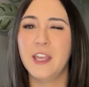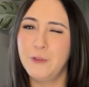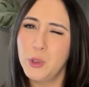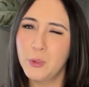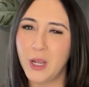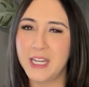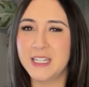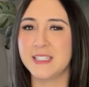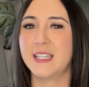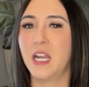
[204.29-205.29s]
If you are
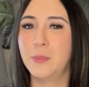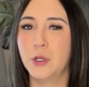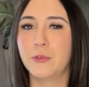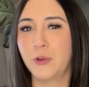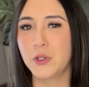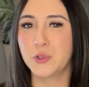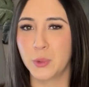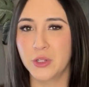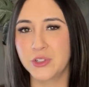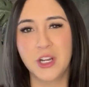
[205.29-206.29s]
ready to set up your first
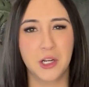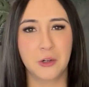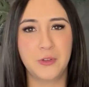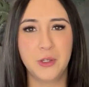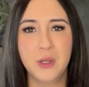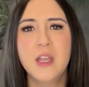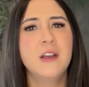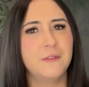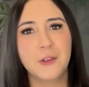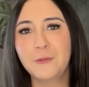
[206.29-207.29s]
realtor interview,
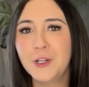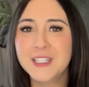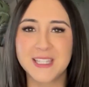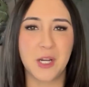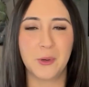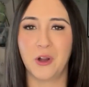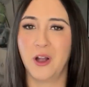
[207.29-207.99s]
feel free to set up a